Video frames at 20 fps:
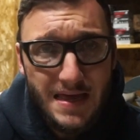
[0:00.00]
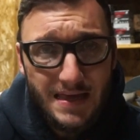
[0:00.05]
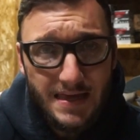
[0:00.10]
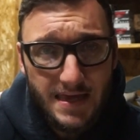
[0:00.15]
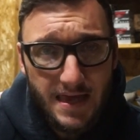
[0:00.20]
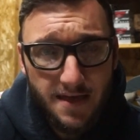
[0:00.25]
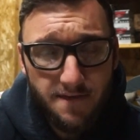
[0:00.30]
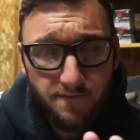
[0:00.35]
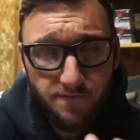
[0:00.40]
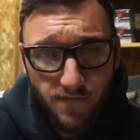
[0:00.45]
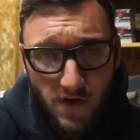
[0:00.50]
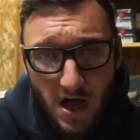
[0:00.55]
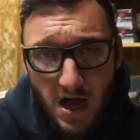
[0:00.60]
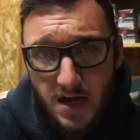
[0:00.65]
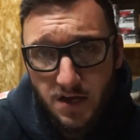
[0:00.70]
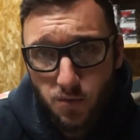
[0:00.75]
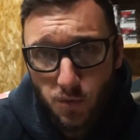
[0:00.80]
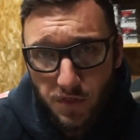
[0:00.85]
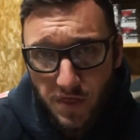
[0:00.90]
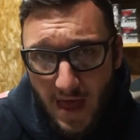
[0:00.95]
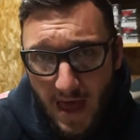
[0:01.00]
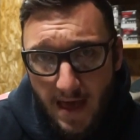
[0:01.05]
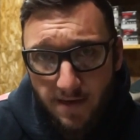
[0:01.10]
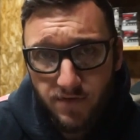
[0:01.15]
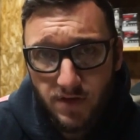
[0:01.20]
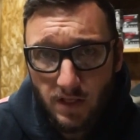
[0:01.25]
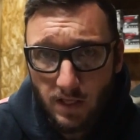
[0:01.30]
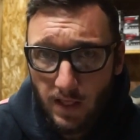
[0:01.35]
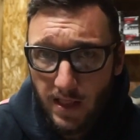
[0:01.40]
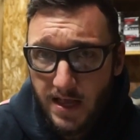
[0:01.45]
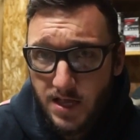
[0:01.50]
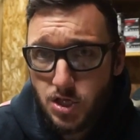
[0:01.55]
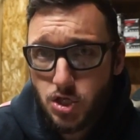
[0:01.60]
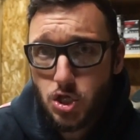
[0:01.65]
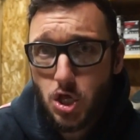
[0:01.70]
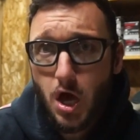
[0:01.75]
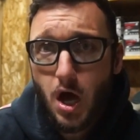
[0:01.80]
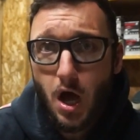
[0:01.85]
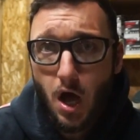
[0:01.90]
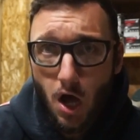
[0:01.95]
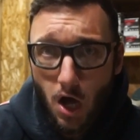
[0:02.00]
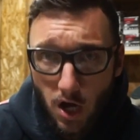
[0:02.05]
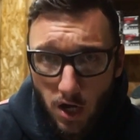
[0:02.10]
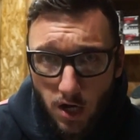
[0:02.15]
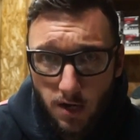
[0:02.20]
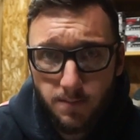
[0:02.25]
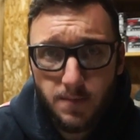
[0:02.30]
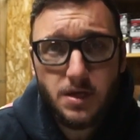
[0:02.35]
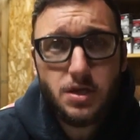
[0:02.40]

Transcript: get fined with having lead shot on them,